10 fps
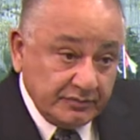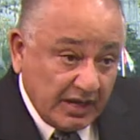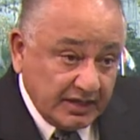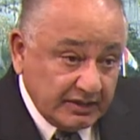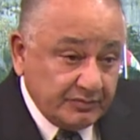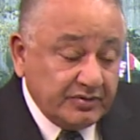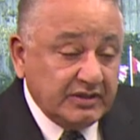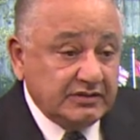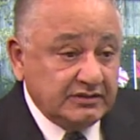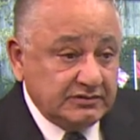
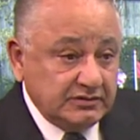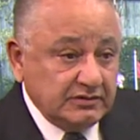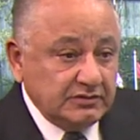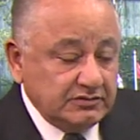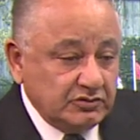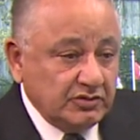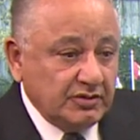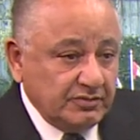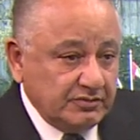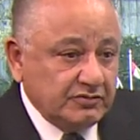unimpeded to
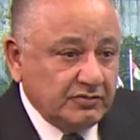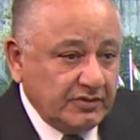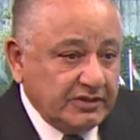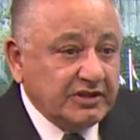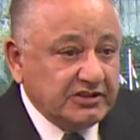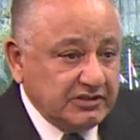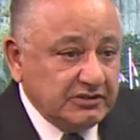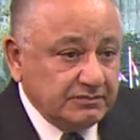the needy?